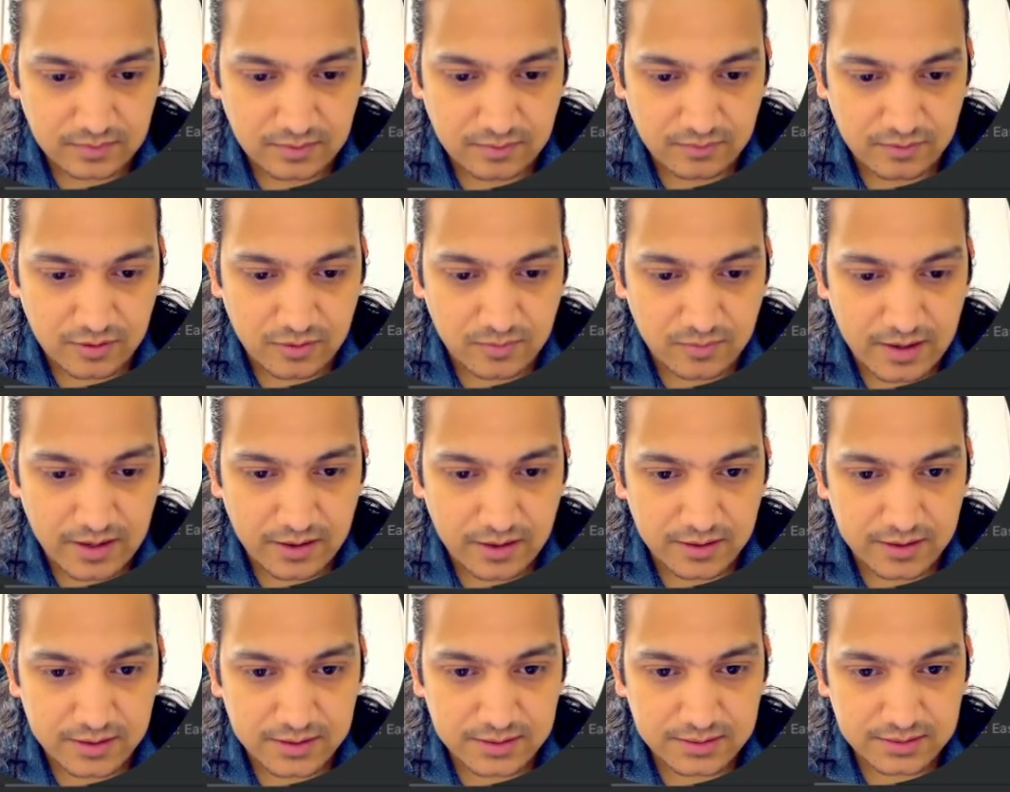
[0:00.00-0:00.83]
view my
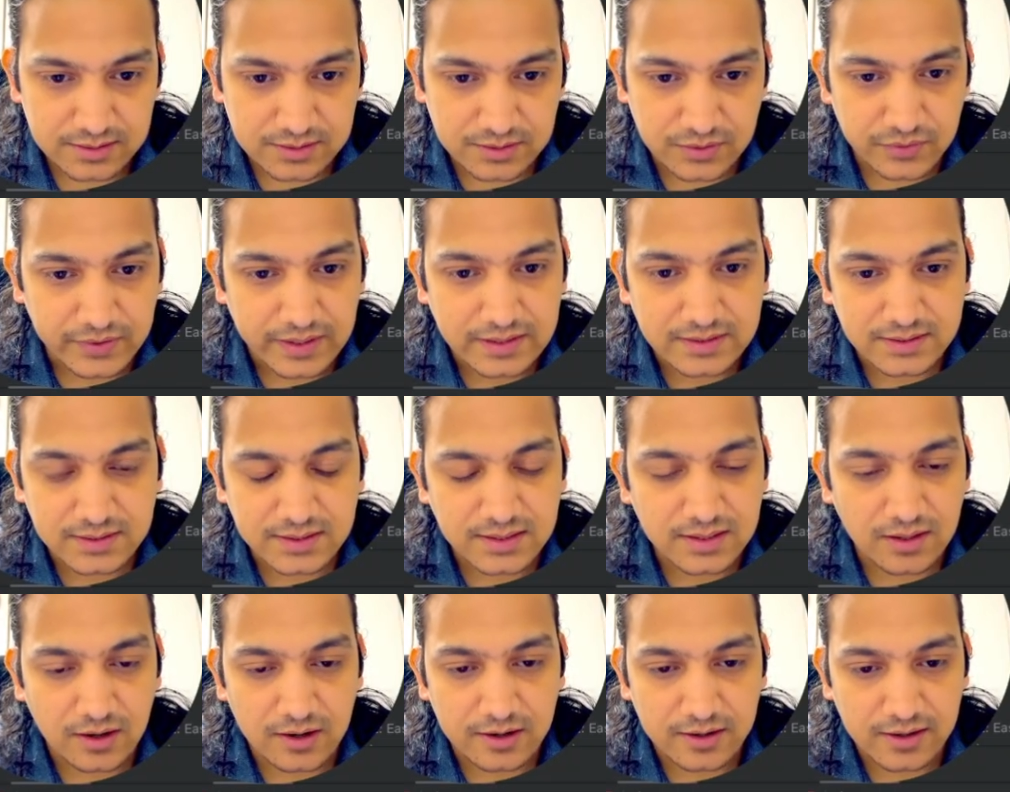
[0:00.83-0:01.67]
orders. You can
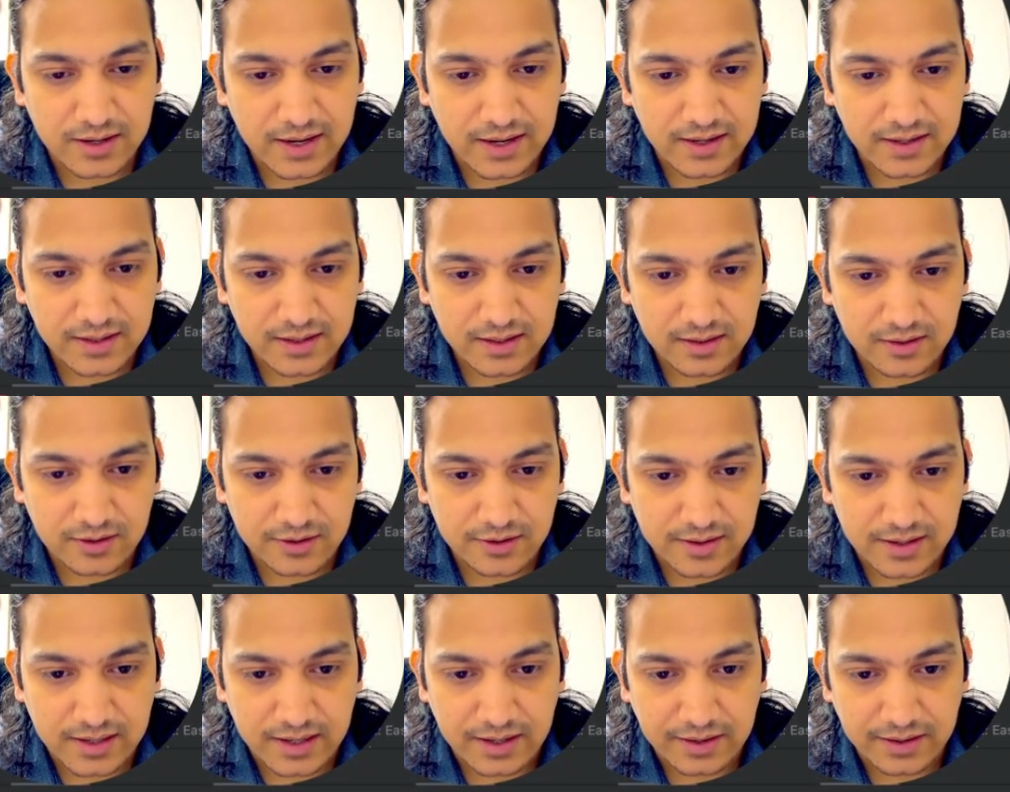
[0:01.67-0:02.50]
see order I D,
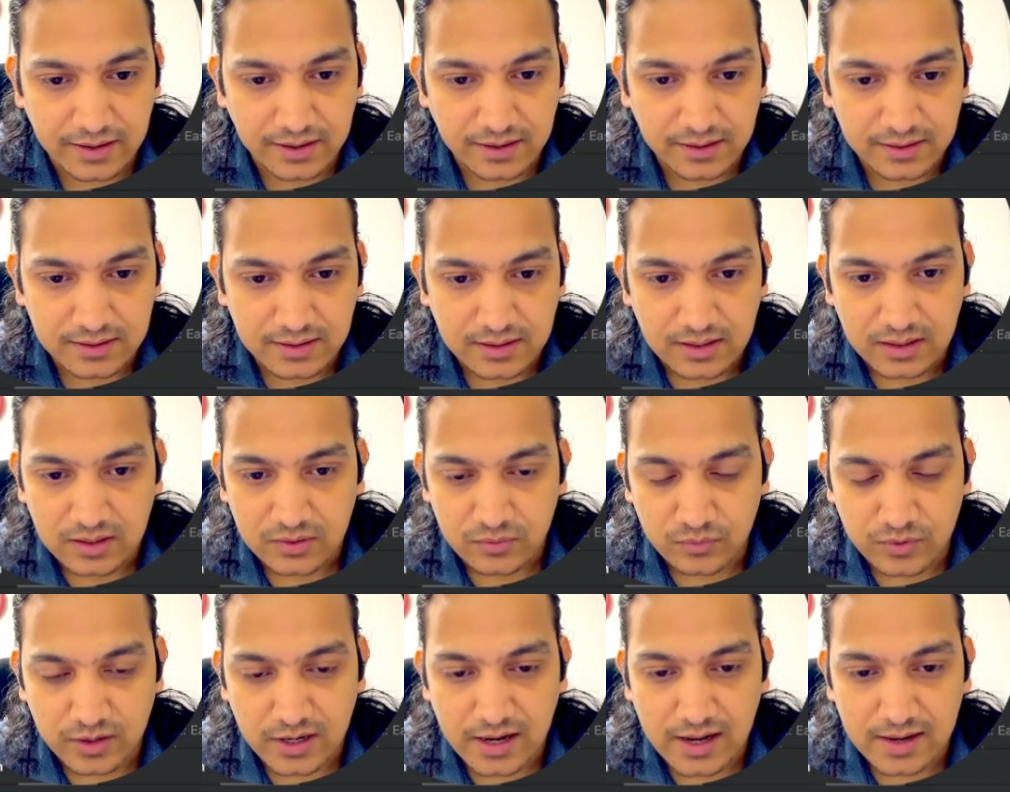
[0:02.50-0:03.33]
order I D,
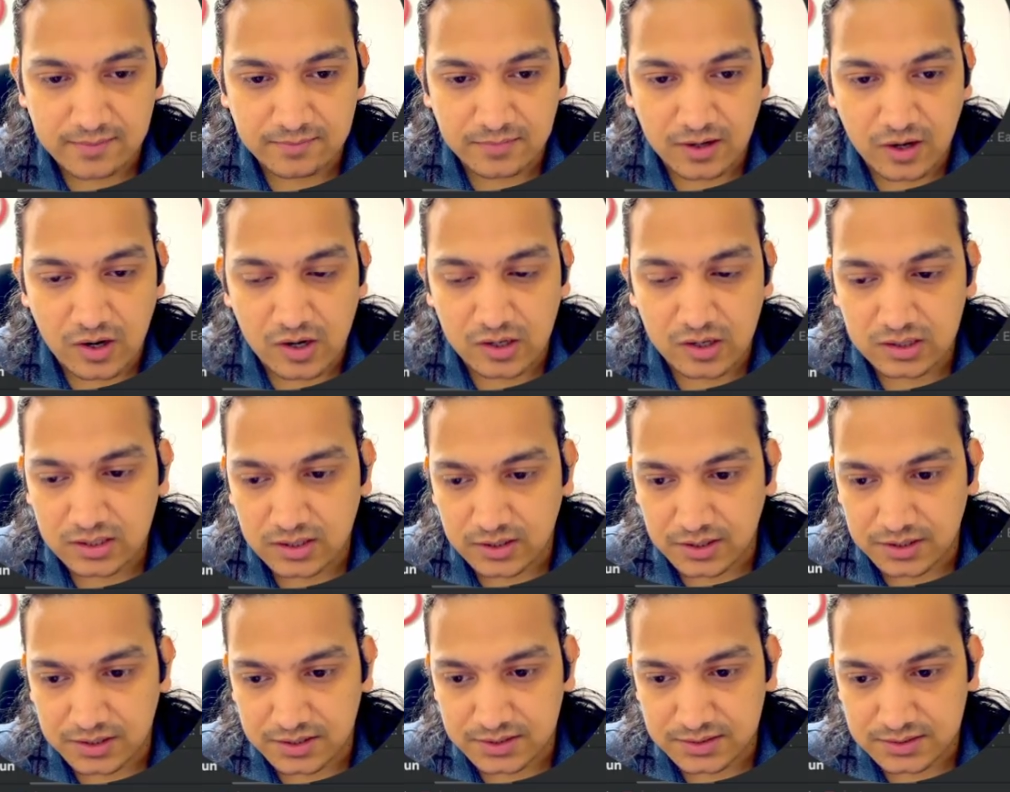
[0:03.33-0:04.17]
we have all the
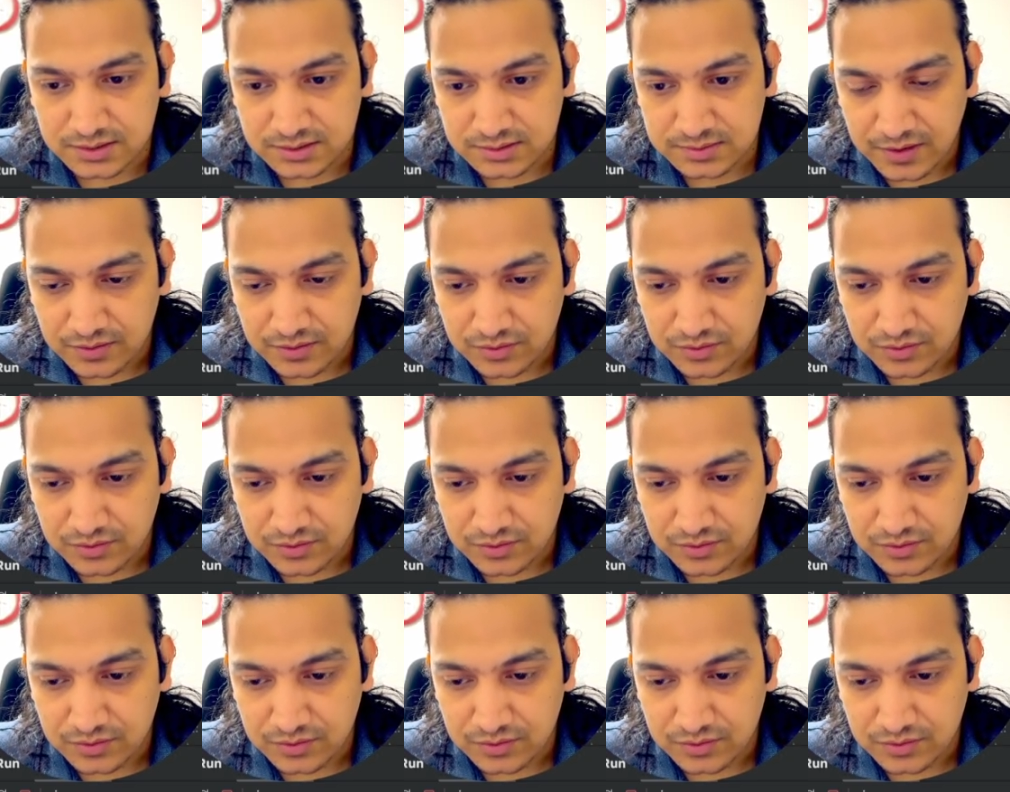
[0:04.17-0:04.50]
orders.